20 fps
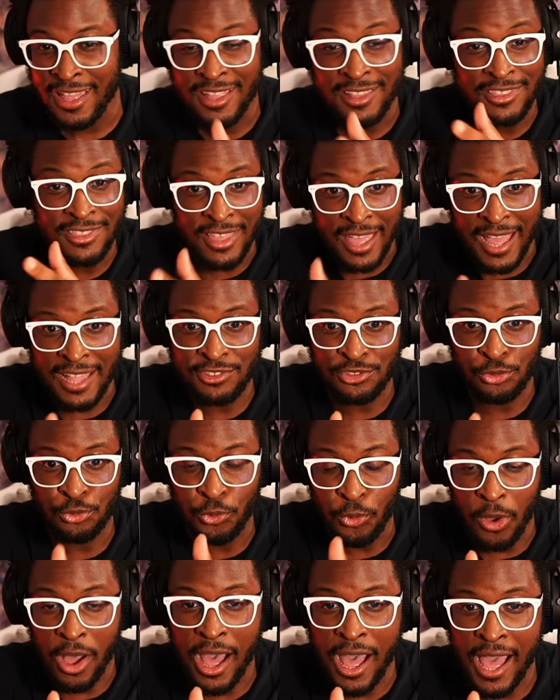that's
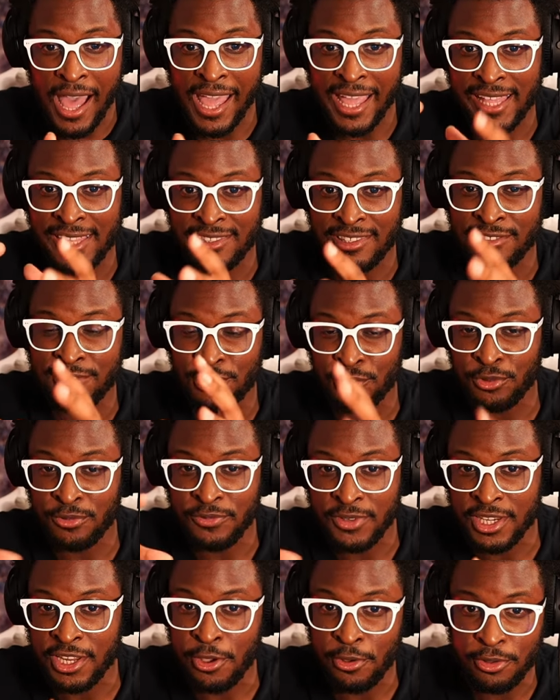why in this little
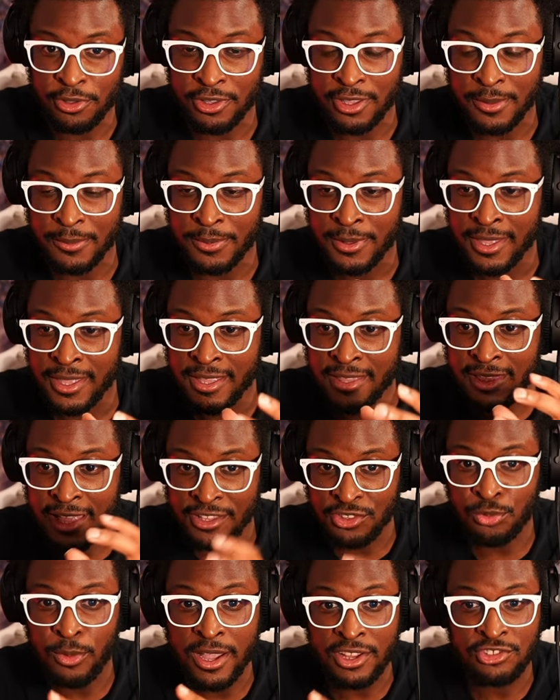video clip,
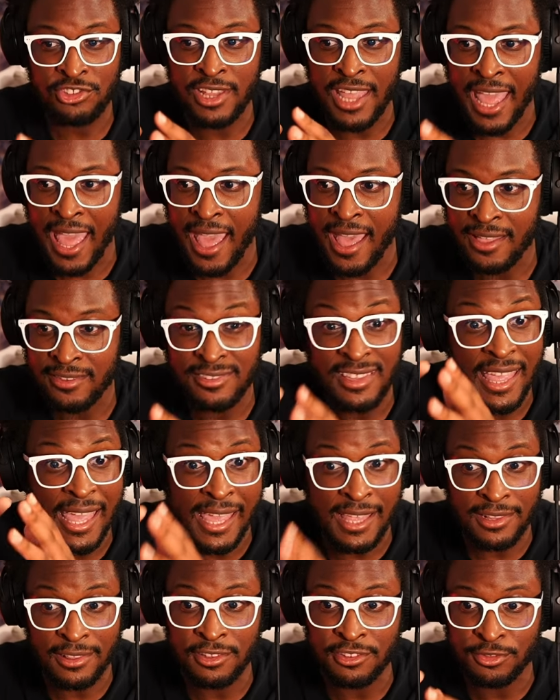that's why she has
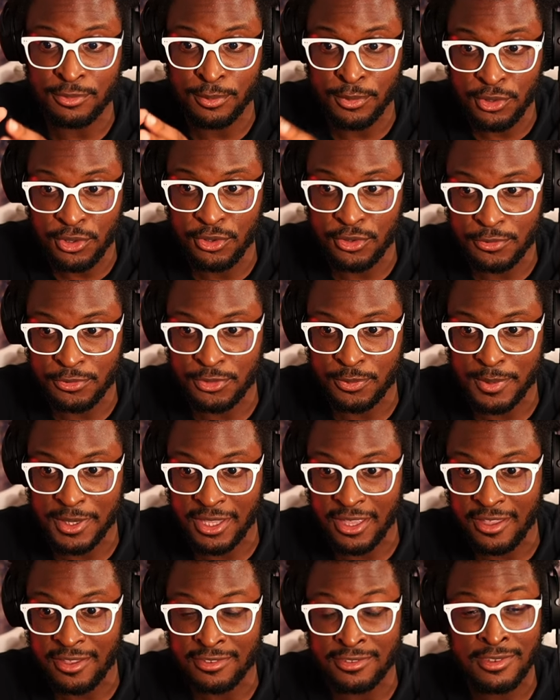Ayla's moves,
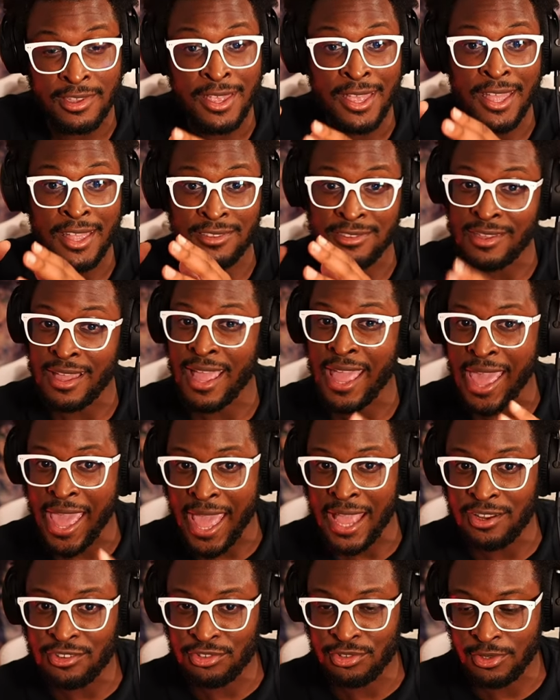because it's not
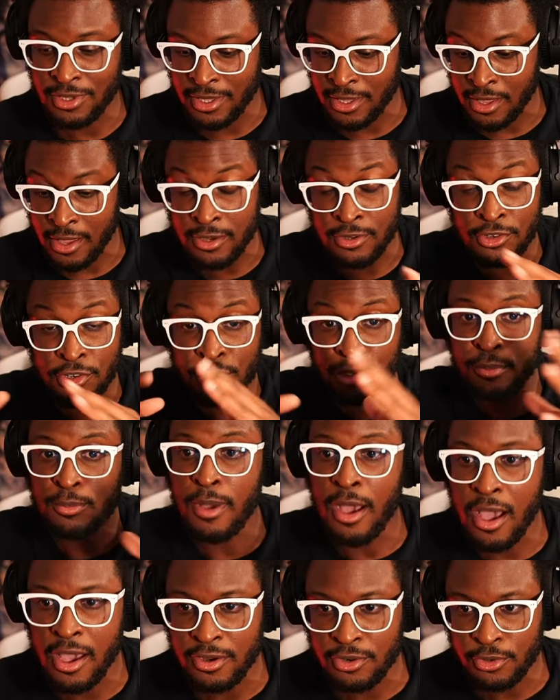actually a new
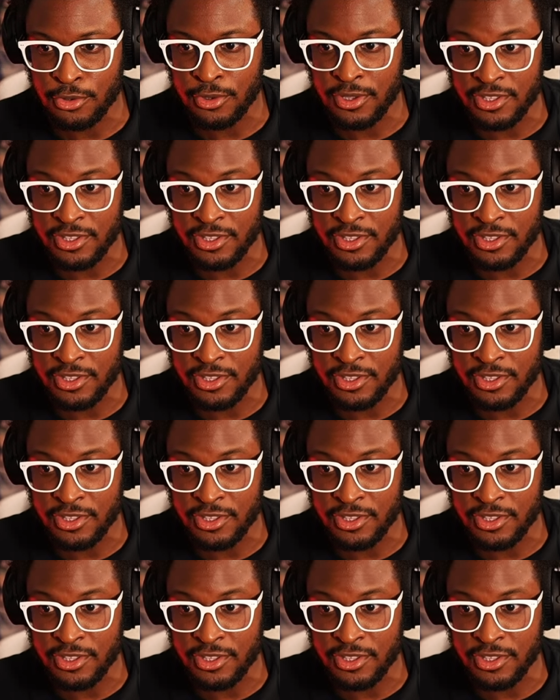model.